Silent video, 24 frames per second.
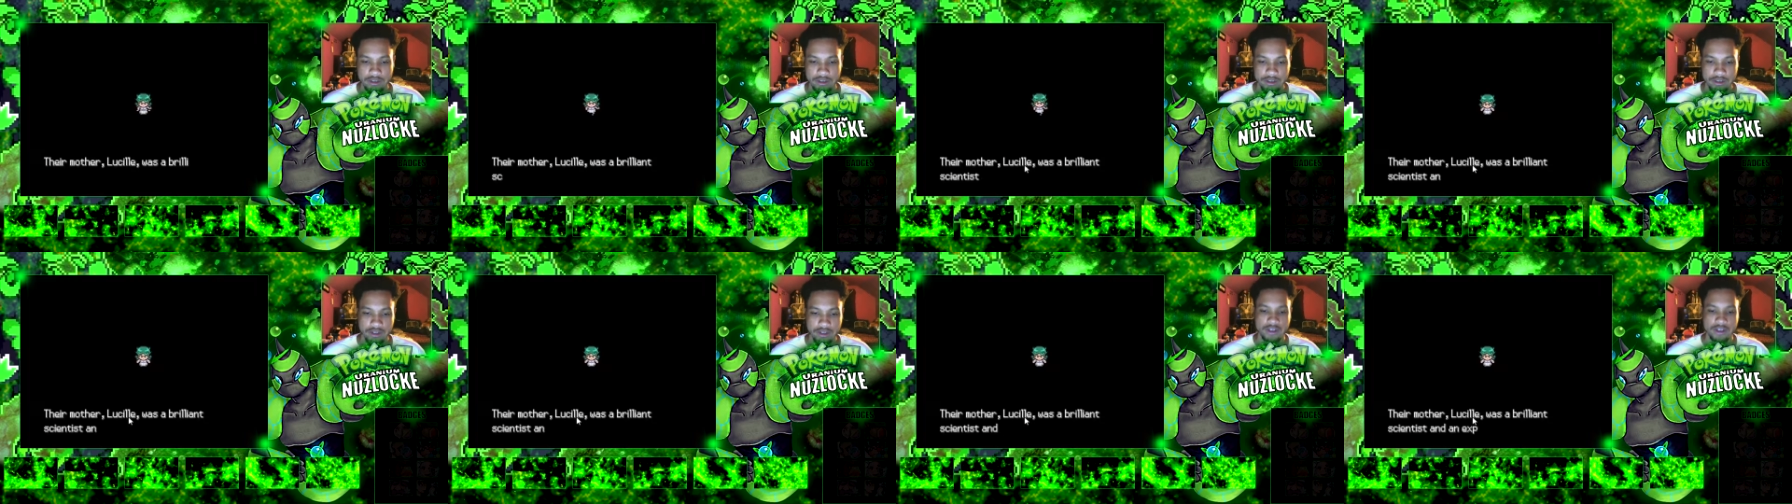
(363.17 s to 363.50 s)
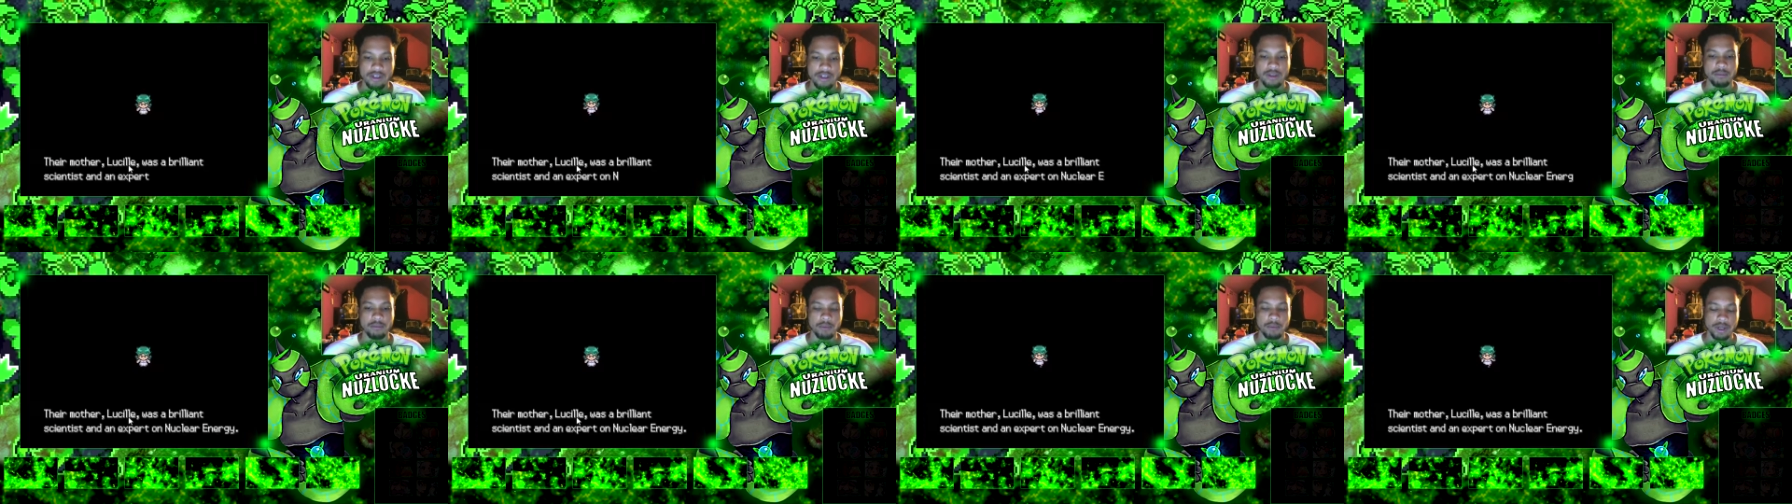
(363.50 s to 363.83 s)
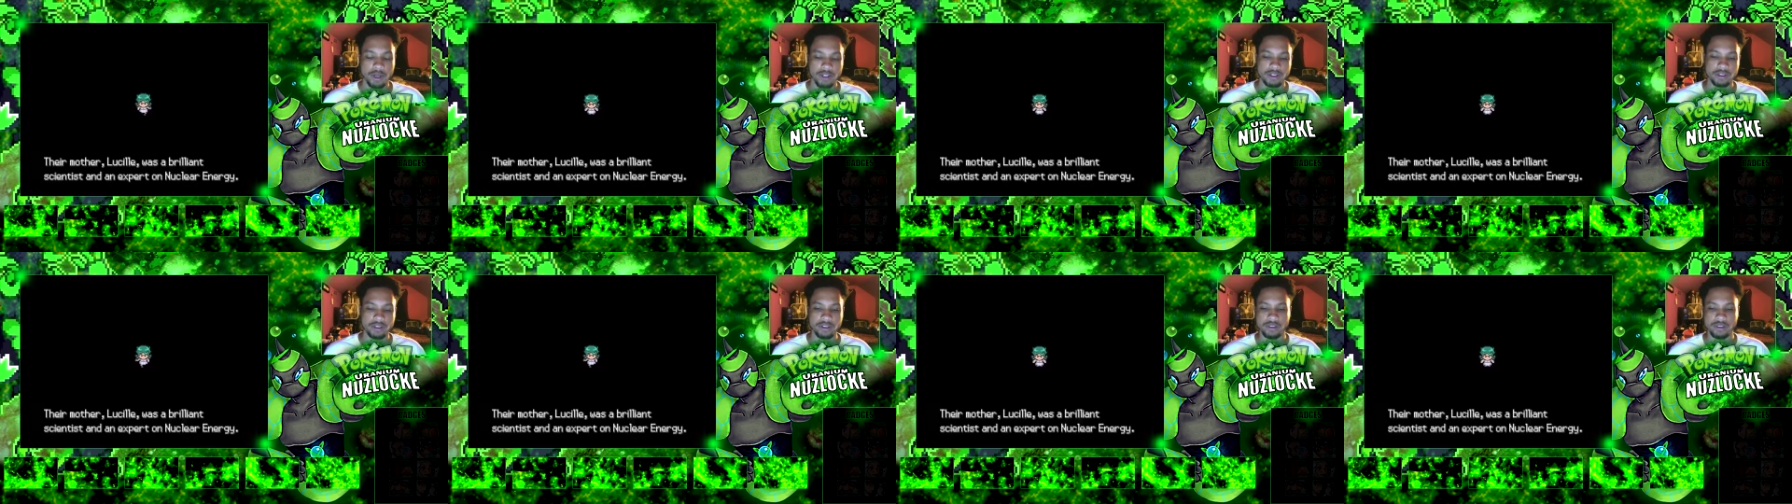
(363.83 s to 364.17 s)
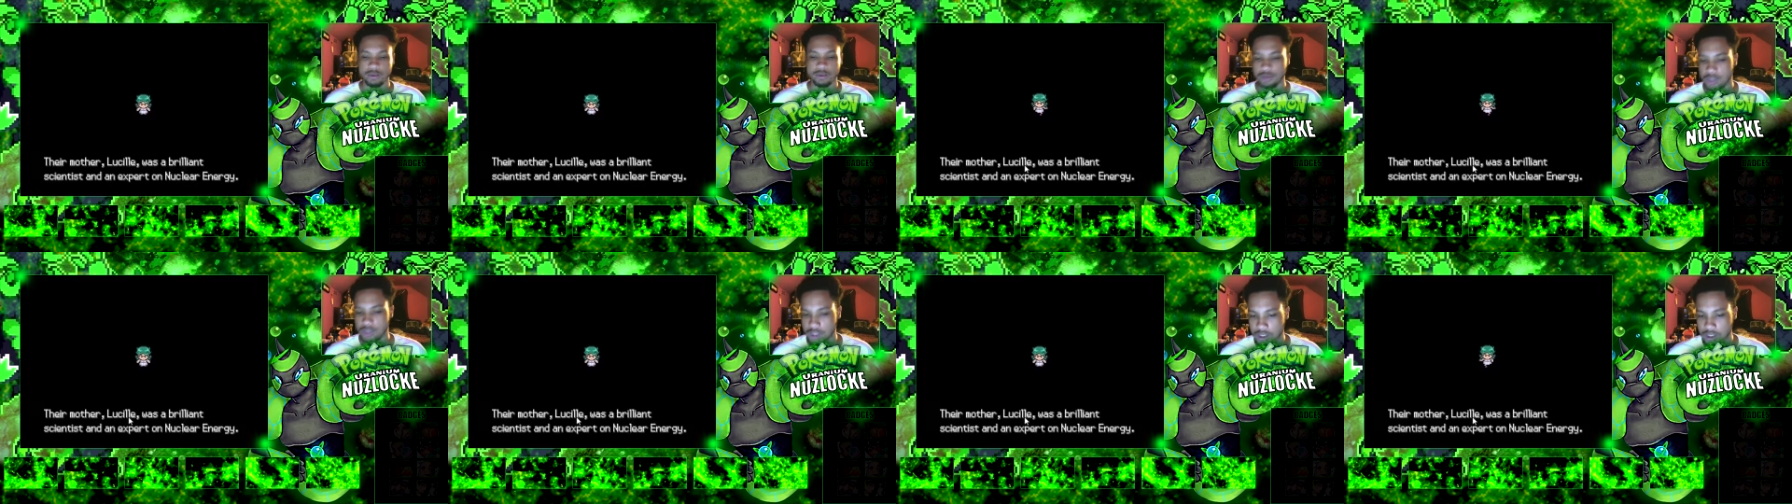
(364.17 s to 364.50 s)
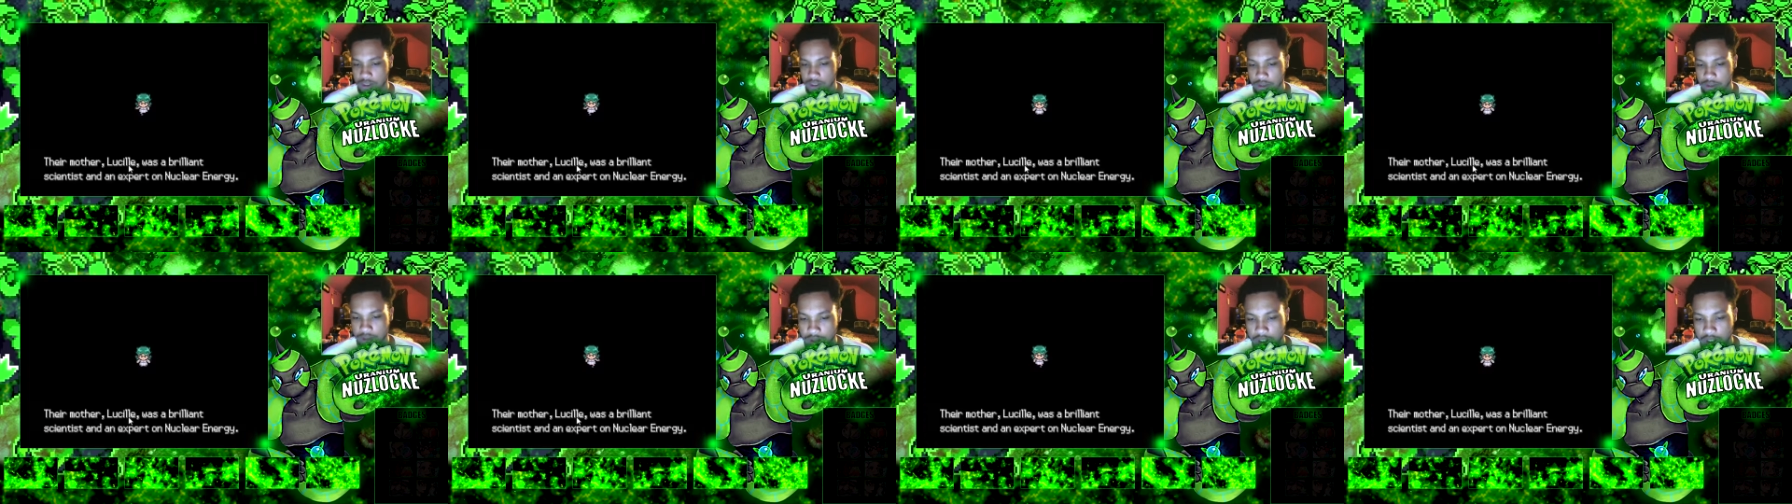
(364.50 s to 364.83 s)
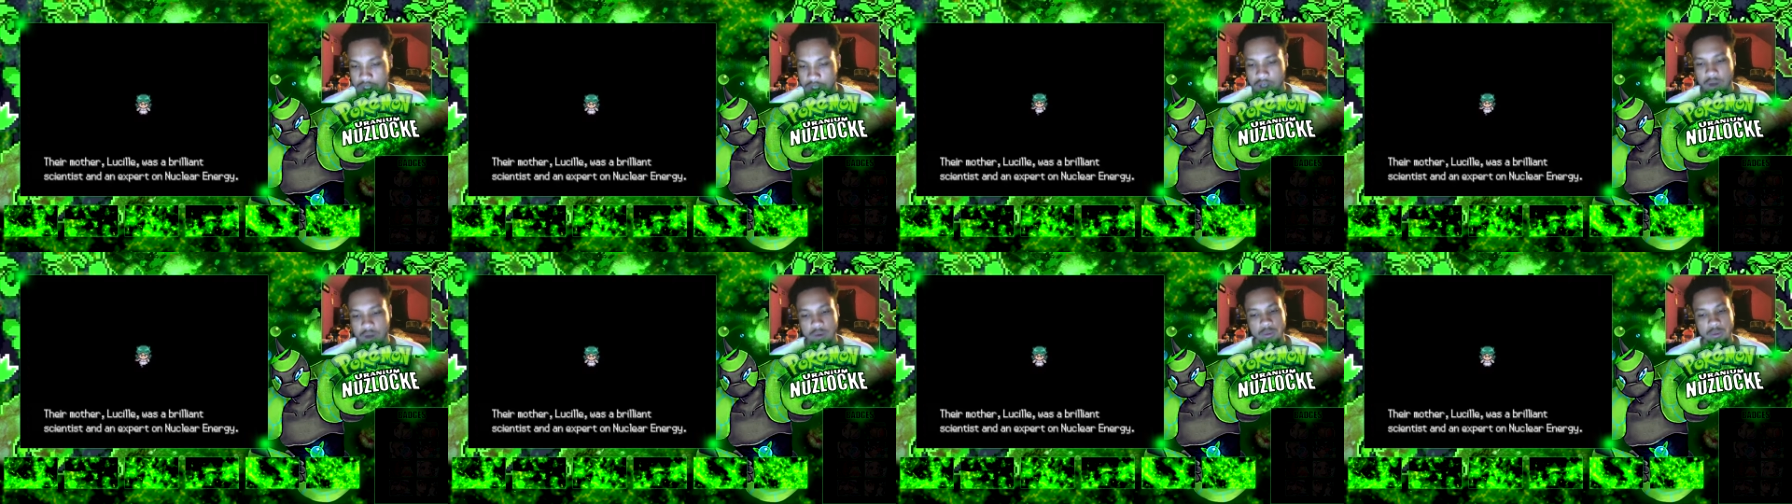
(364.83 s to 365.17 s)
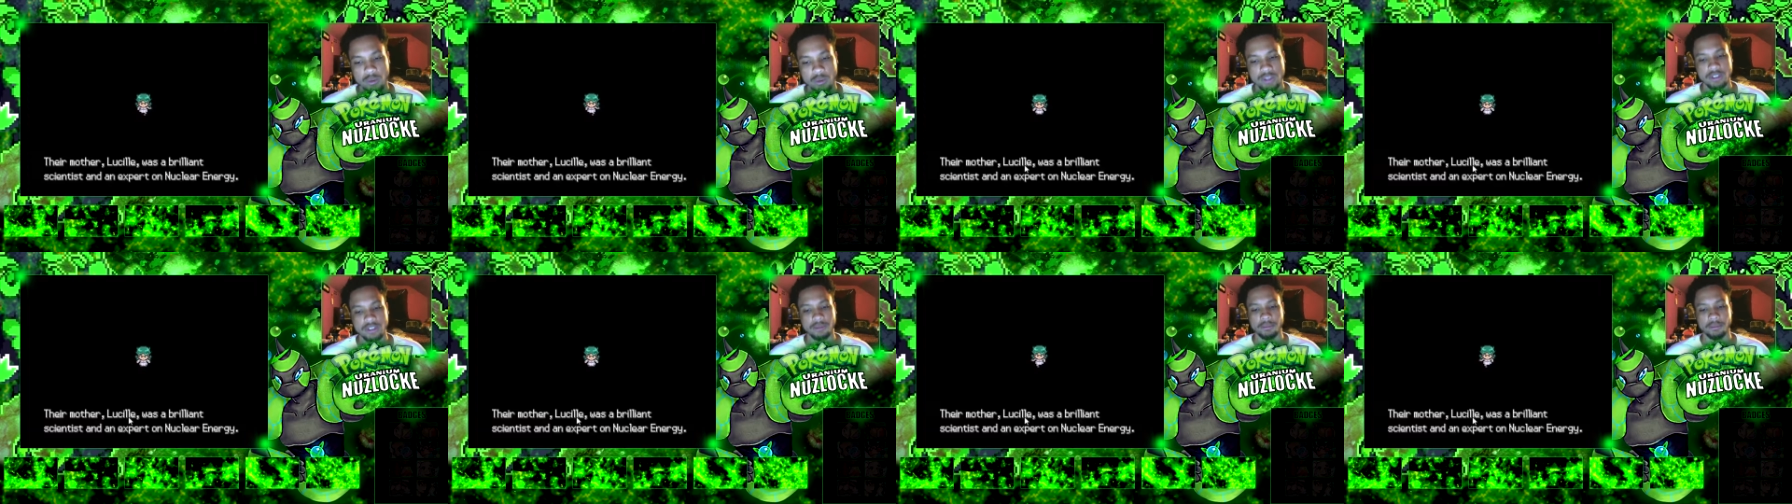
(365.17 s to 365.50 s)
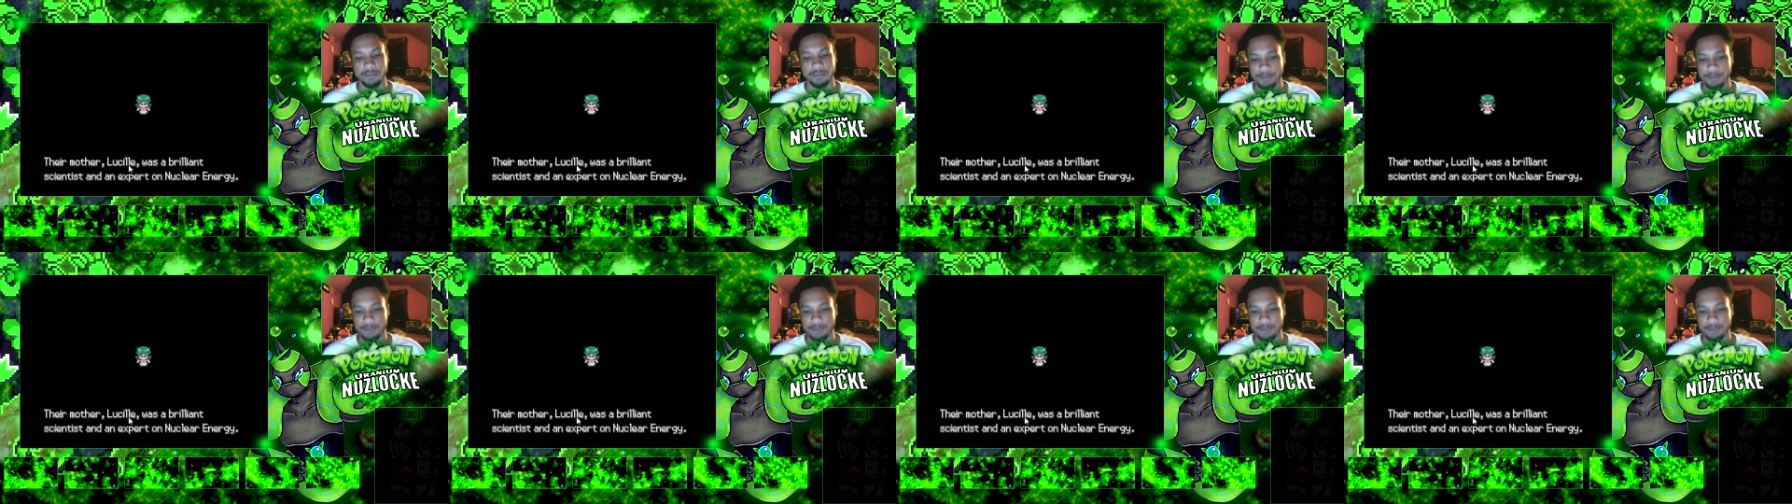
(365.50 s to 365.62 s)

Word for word: Their mother, Lucille, was a